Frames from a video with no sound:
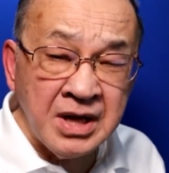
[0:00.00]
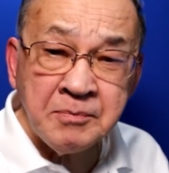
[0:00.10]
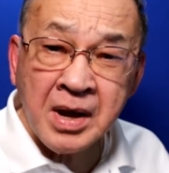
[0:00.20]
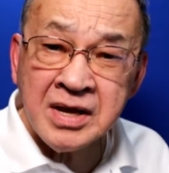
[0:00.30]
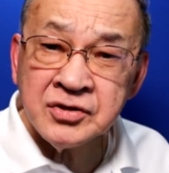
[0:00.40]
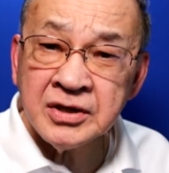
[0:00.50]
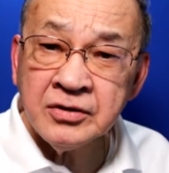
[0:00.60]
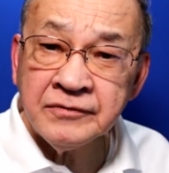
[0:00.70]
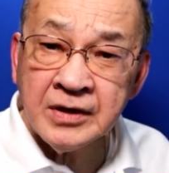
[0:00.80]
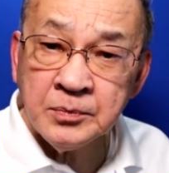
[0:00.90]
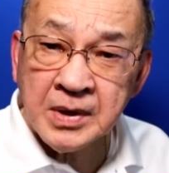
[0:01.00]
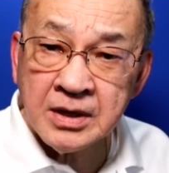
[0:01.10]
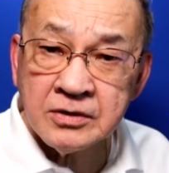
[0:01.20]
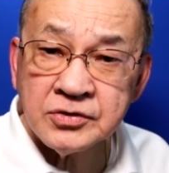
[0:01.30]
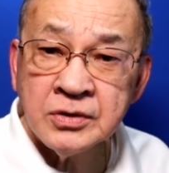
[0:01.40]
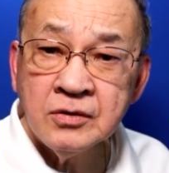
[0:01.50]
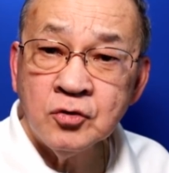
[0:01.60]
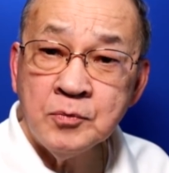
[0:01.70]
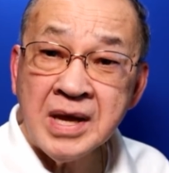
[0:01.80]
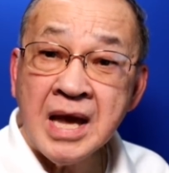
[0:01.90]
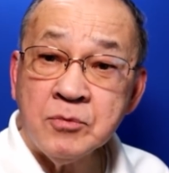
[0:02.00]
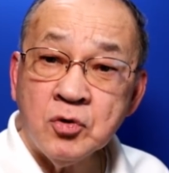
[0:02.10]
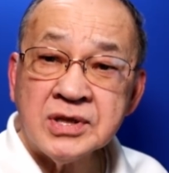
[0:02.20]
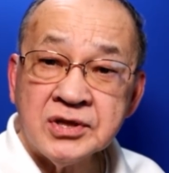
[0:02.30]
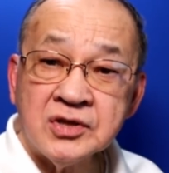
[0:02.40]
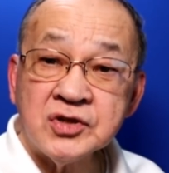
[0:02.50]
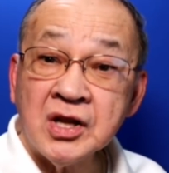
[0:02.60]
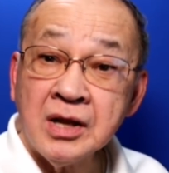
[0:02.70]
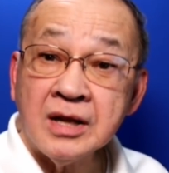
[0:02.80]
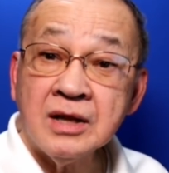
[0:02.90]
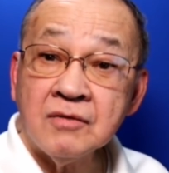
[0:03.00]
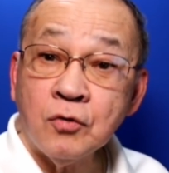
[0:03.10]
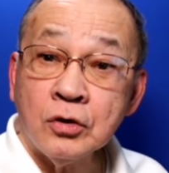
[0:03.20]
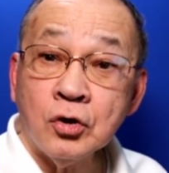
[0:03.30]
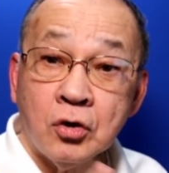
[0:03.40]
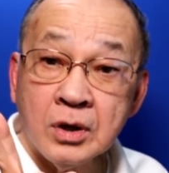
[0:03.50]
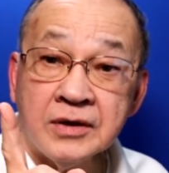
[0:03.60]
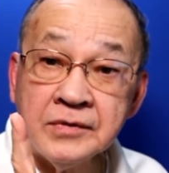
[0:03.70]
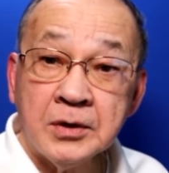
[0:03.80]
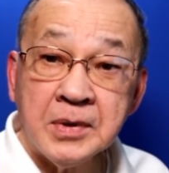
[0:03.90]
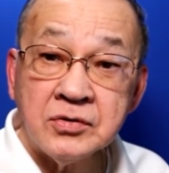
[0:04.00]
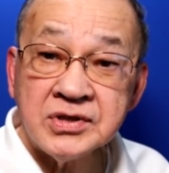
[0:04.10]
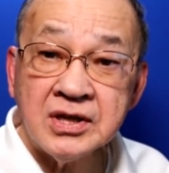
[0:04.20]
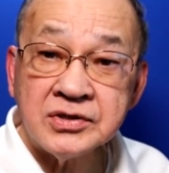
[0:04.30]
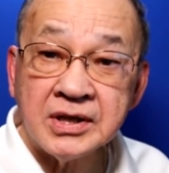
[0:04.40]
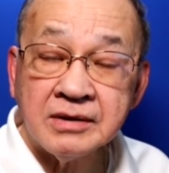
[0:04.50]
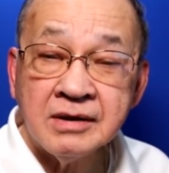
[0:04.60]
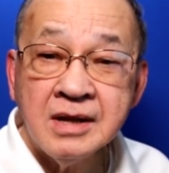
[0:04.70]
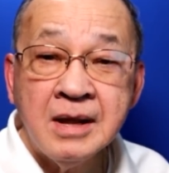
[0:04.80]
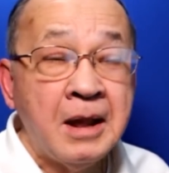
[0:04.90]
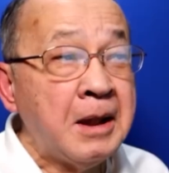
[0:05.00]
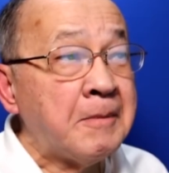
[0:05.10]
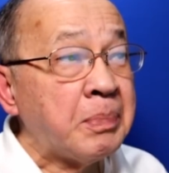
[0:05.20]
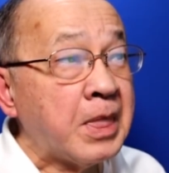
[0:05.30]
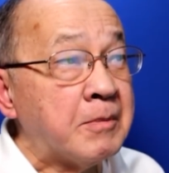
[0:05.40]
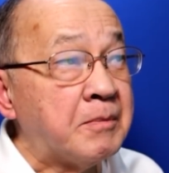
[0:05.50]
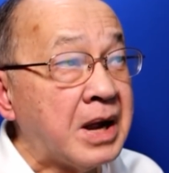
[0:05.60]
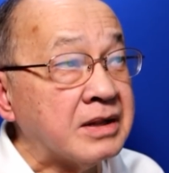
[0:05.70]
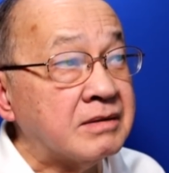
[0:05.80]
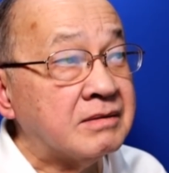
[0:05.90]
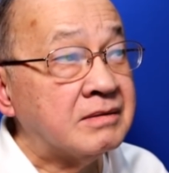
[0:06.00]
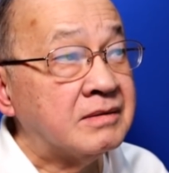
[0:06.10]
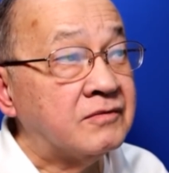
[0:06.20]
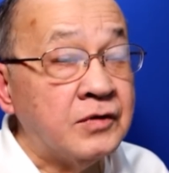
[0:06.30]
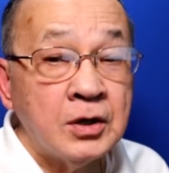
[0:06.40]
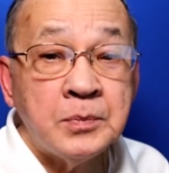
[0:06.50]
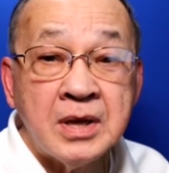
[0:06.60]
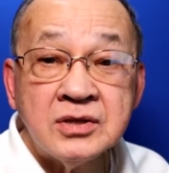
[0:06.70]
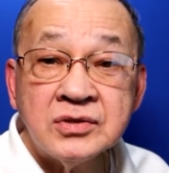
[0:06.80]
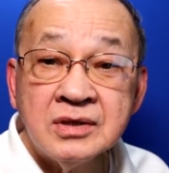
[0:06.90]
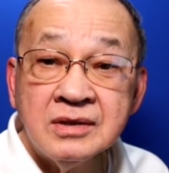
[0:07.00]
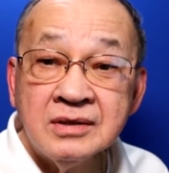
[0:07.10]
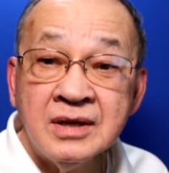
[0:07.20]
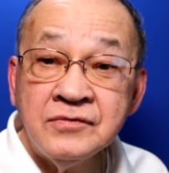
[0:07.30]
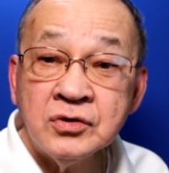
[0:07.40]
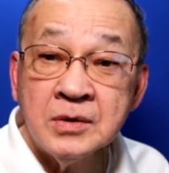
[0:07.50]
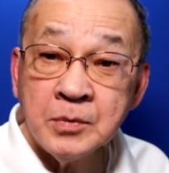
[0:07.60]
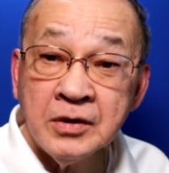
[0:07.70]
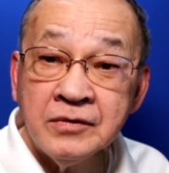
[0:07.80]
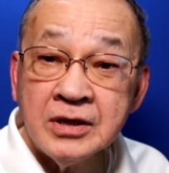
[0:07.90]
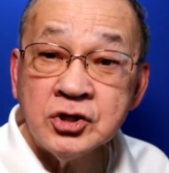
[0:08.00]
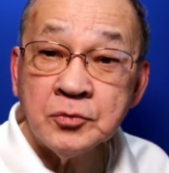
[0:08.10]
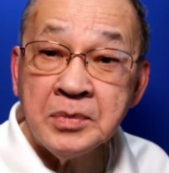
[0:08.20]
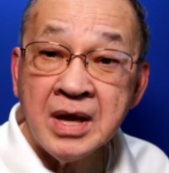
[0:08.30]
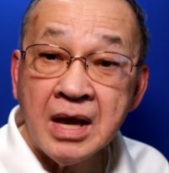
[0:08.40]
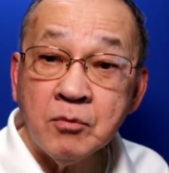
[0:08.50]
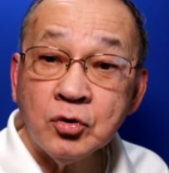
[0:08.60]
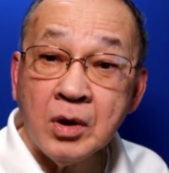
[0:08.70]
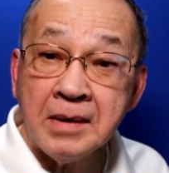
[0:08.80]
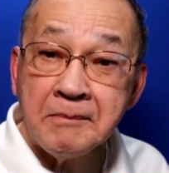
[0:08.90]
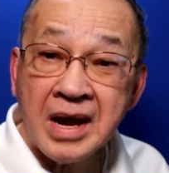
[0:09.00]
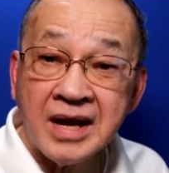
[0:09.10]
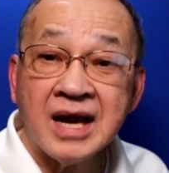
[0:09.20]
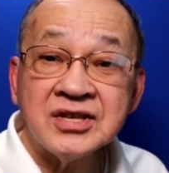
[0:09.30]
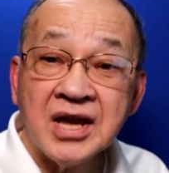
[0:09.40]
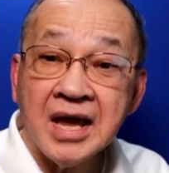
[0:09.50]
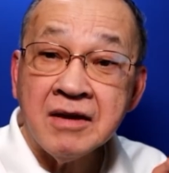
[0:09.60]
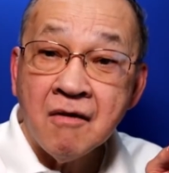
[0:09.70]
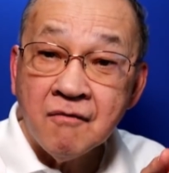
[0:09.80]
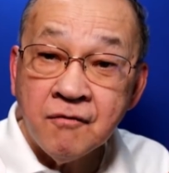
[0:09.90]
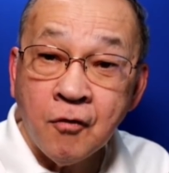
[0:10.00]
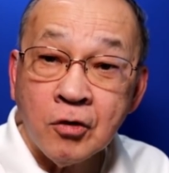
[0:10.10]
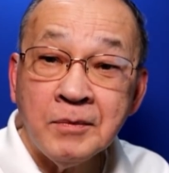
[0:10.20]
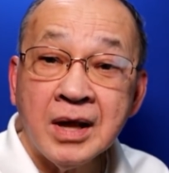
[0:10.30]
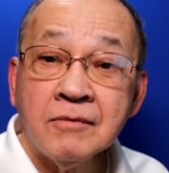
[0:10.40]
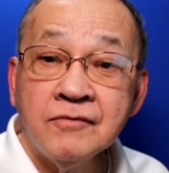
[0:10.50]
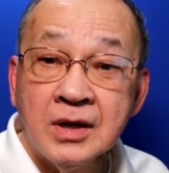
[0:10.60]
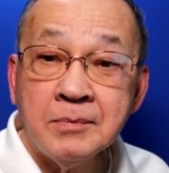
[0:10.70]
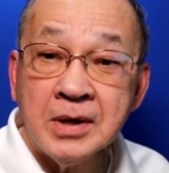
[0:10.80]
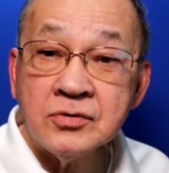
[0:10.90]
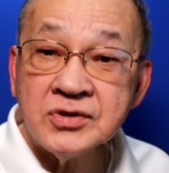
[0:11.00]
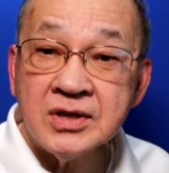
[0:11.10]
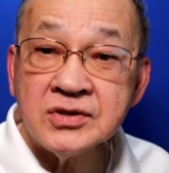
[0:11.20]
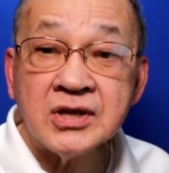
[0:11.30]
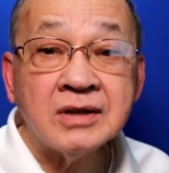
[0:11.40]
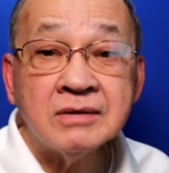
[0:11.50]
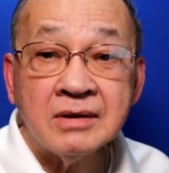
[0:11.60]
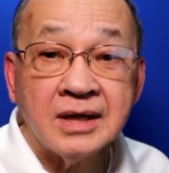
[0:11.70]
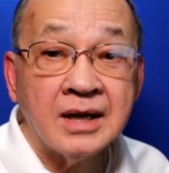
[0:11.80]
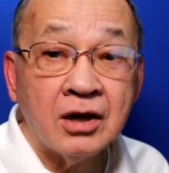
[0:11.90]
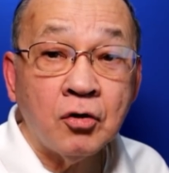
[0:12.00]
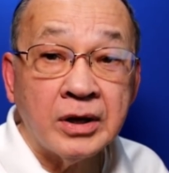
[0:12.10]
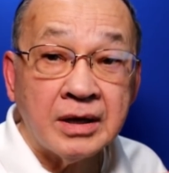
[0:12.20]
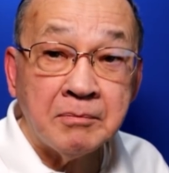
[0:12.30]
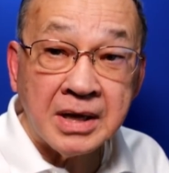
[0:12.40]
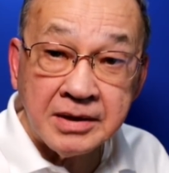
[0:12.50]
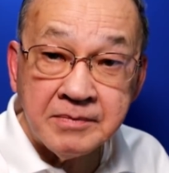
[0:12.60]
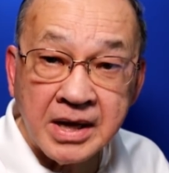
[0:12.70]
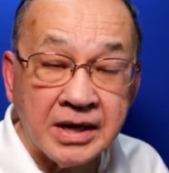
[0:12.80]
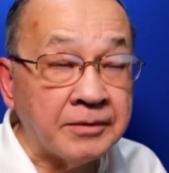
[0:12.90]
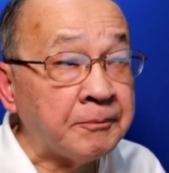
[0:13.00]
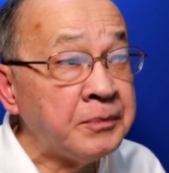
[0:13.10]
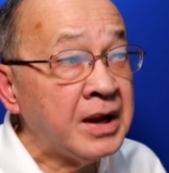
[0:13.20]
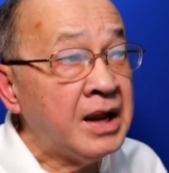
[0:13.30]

Balikbayans are the Filipinos who became U.S. citizen and therefore no longer a Filipino citizen. But Philippines gives you the privilege of being able to come back as a former Filipino citizen, and they call that balikbayan.